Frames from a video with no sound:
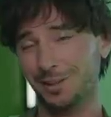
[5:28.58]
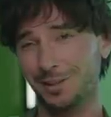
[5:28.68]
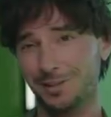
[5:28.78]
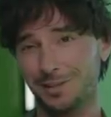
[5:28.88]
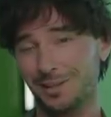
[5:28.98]

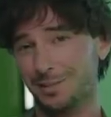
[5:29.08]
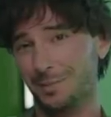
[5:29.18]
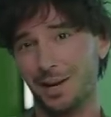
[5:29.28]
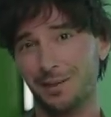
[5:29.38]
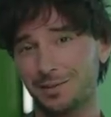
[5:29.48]
released. It doesn't
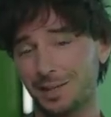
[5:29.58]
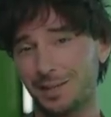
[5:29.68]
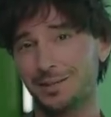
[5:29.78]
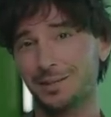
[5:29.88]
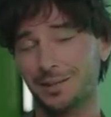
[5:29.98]
matter. It's
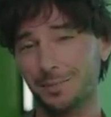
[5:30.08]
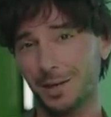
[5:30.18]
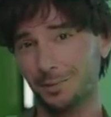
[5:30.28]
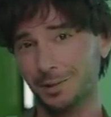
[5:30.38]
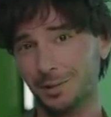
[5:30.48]
easy to come
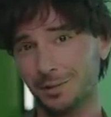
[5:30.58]
out with